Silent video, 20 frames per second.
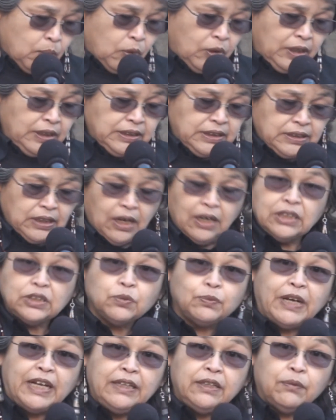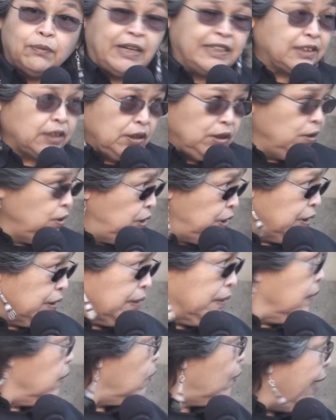Morning Star's read the
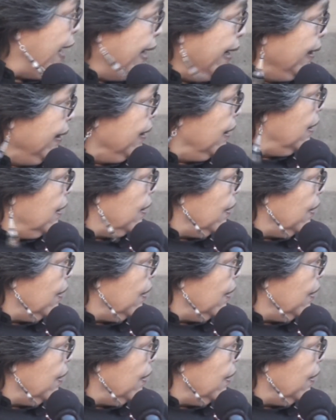resolution, right?